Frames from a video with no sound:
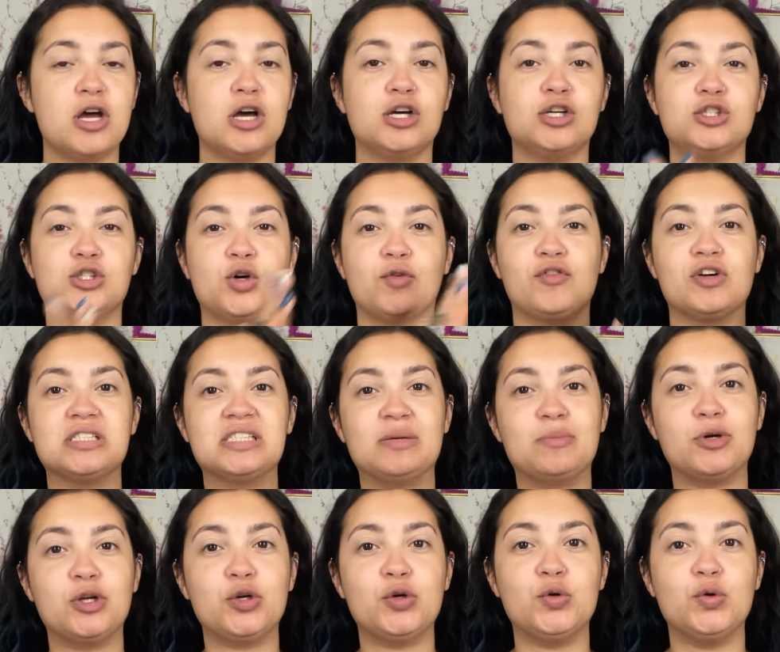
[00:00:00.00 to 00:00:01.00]
So if you're
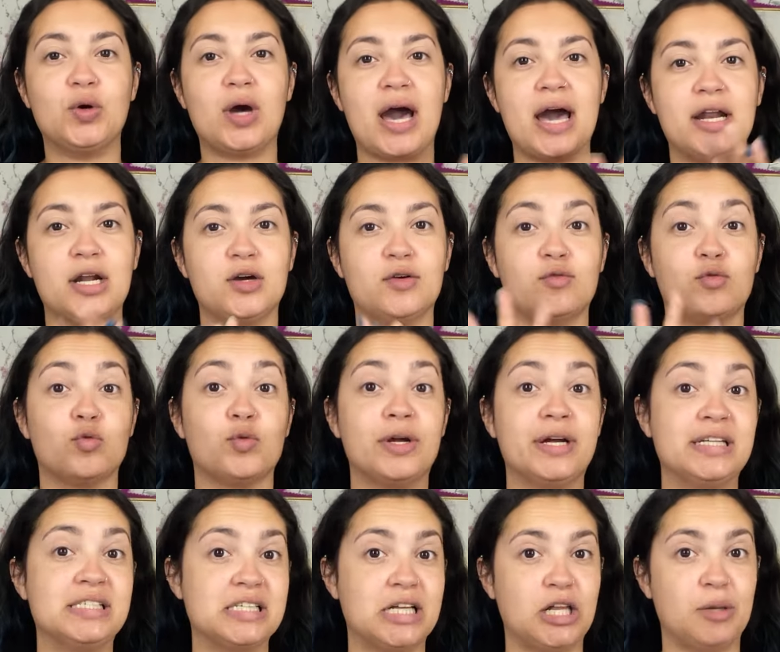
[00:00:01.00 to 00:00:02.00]
someone who kind of
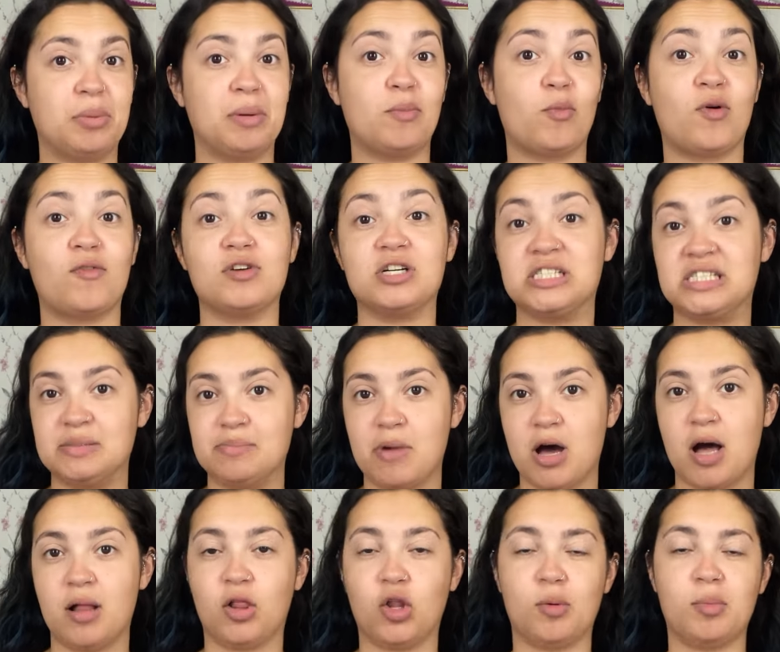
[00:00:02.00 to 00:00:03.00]
reads a little bit more for
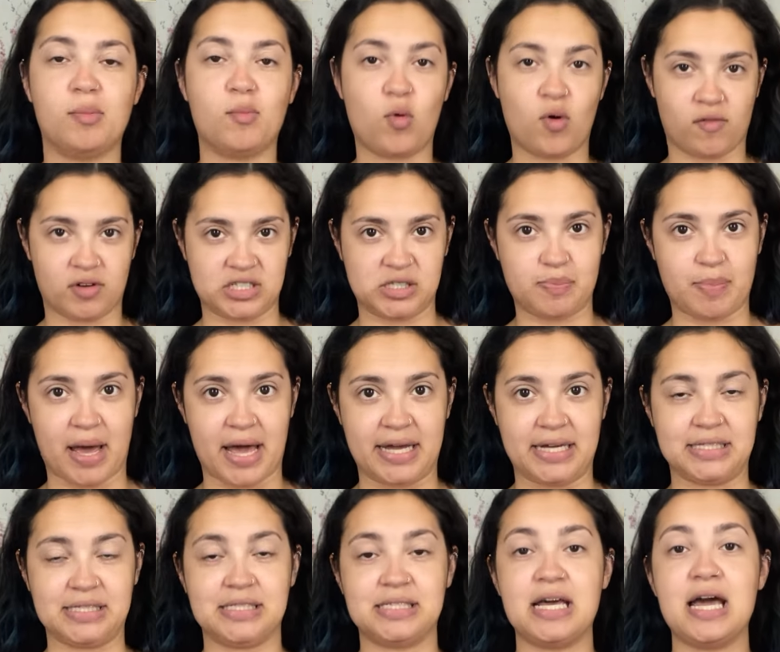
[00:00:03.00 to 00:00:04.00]
smut, a little bit more for
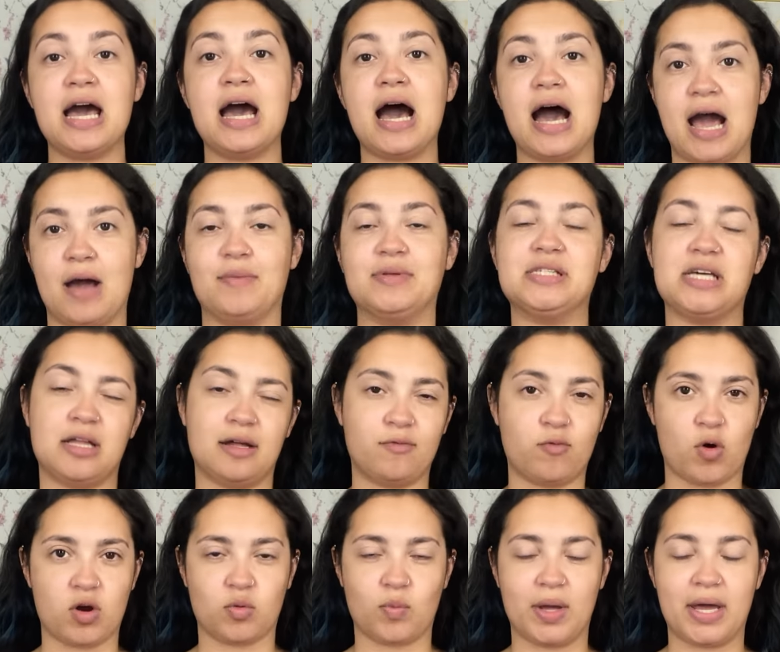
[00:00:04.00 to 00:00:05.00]
spice, I would say that
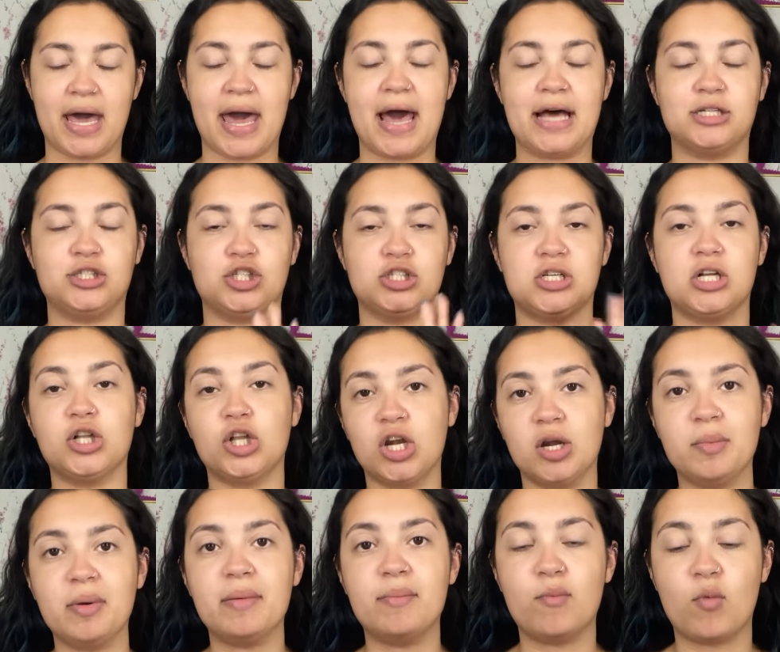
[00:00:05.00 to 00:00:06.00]
Fourth Wing has just a little
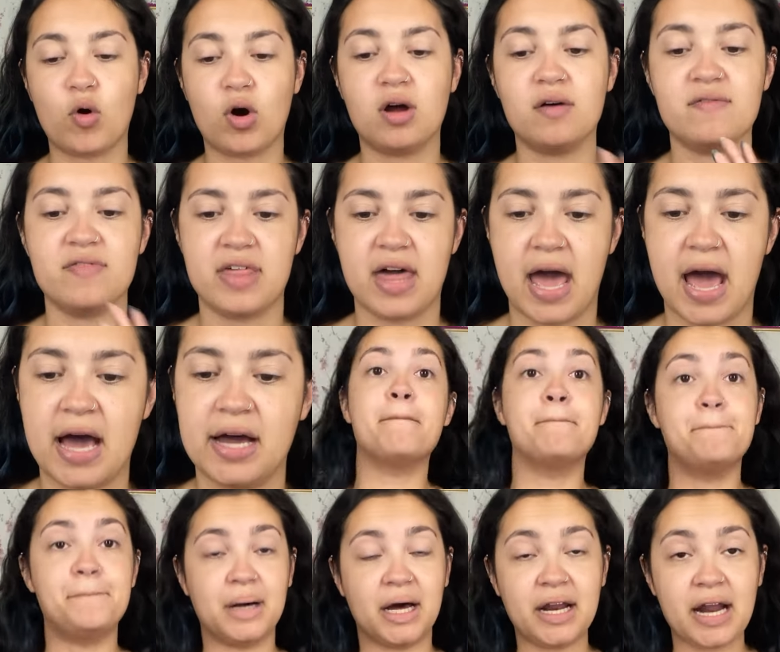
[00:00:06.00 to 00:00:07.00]
bit more of that.
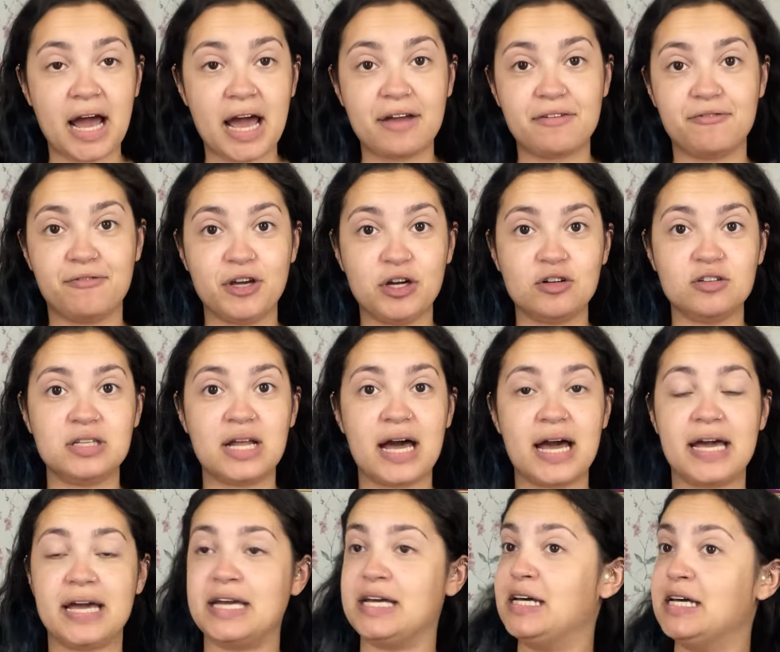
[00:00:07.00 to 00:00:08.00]
But I feel
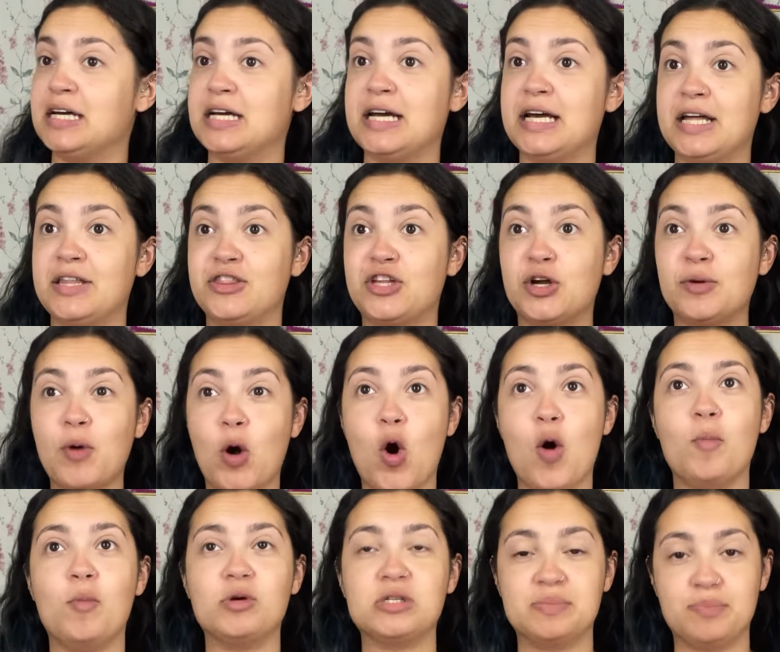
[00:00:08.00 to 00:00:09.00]
like they're
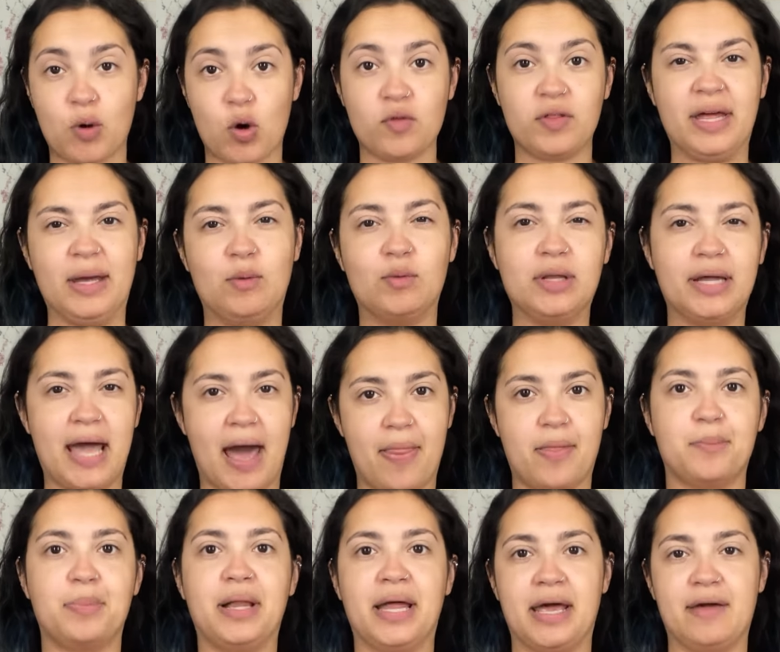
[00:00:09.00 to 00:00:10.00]
almost both equally out in
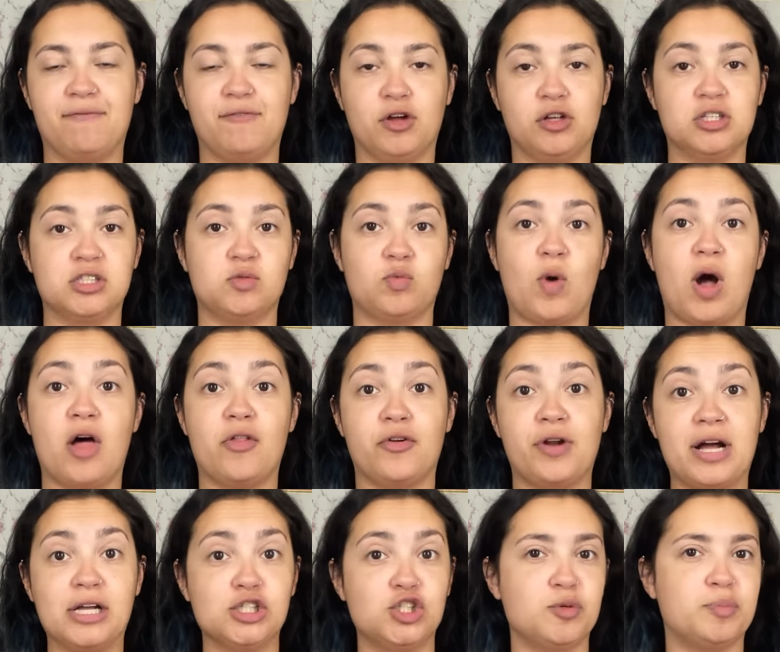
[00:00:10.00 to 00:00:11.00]
the playing field as well. They're
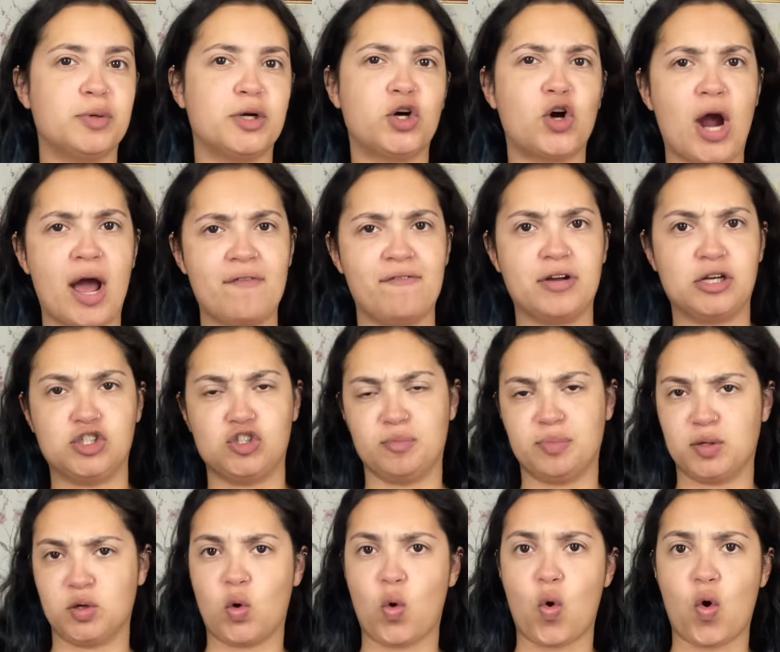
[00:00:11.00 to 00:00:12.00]
not super graphic,
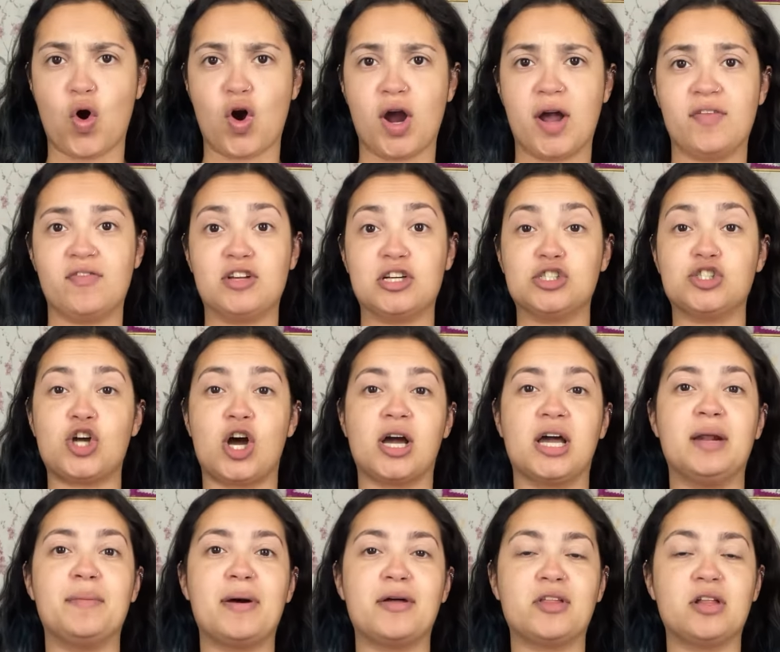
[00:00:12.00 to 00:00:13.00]
super gory, just
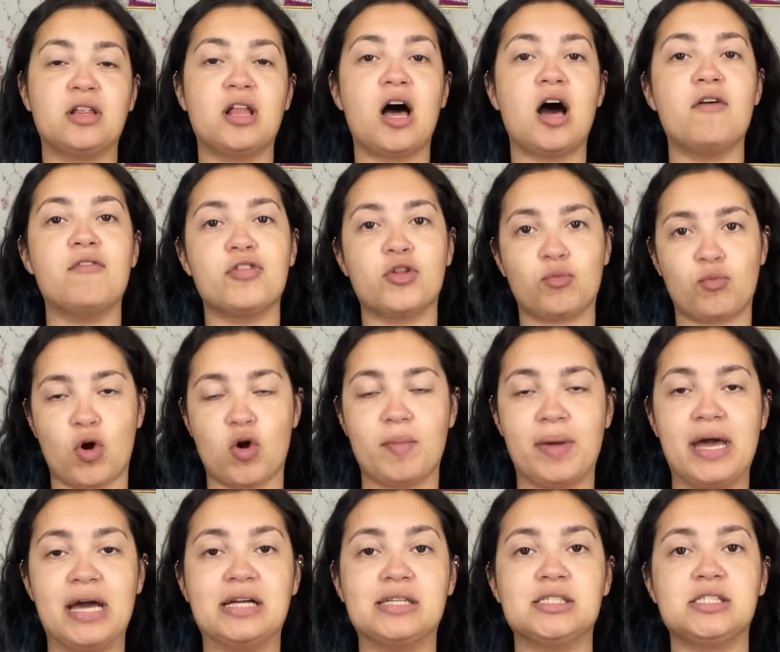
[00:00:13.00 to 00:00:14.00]
talking about the love and the
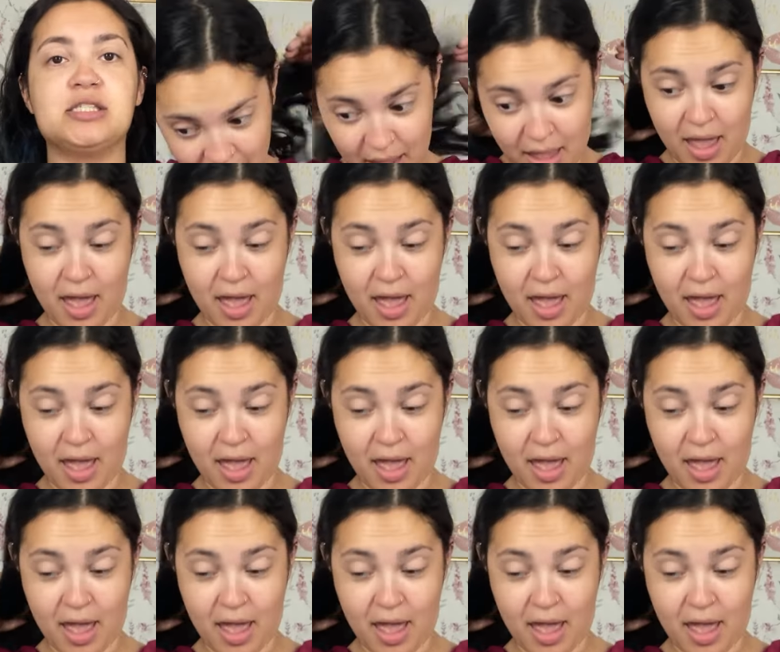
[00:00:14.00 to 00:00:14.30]
romance.